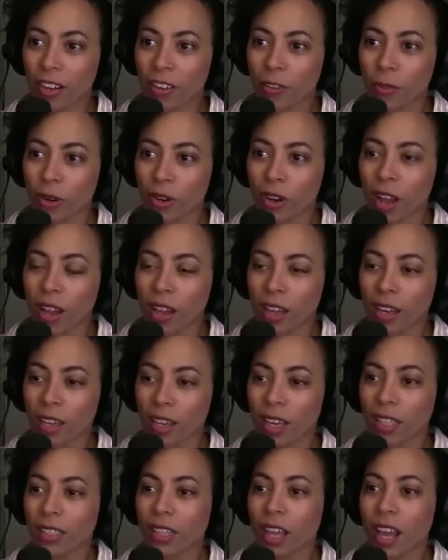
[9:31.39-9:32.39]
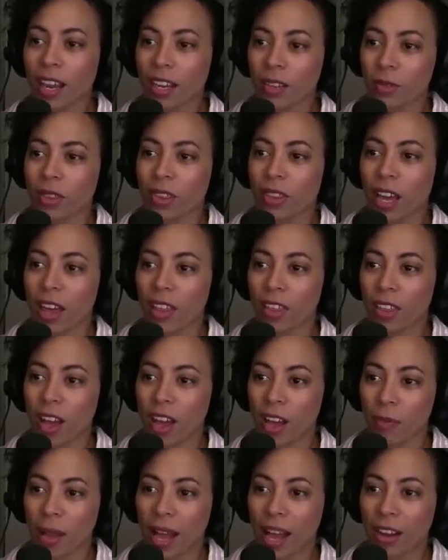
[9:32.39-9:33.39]
if we're not aligned with that
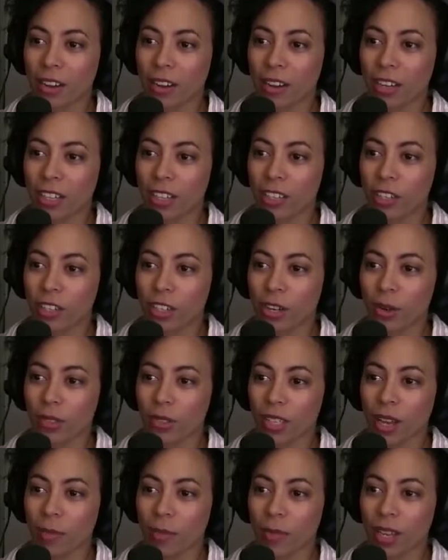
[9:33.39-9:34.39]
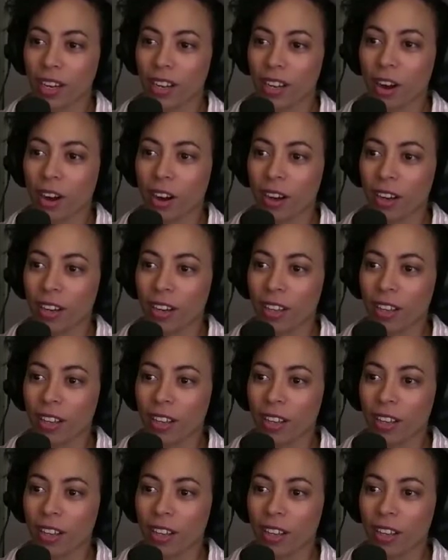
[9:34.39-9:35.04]
thought pattern, it shows up in our,